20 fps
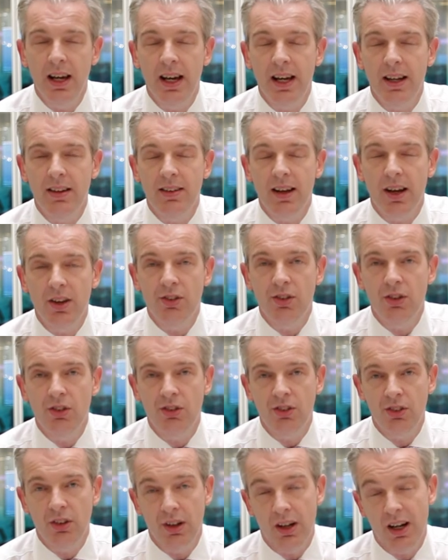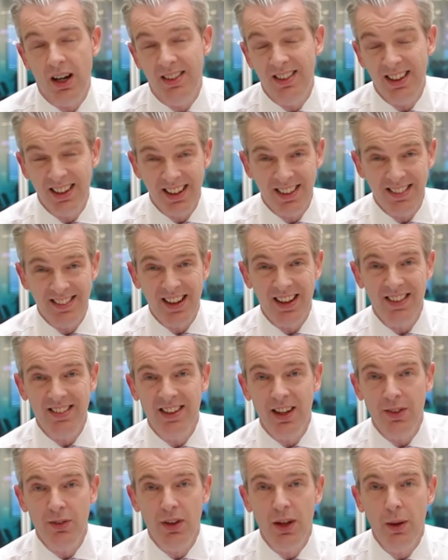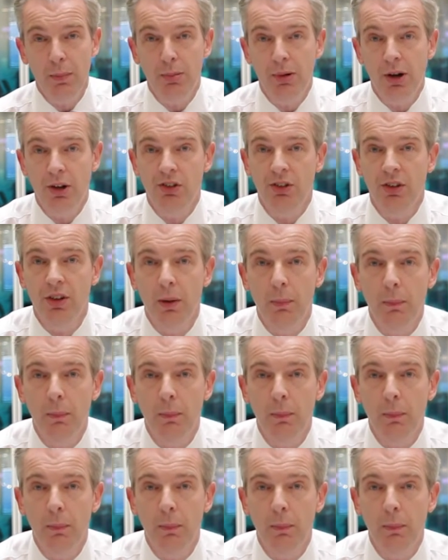it does, I think it does give the impression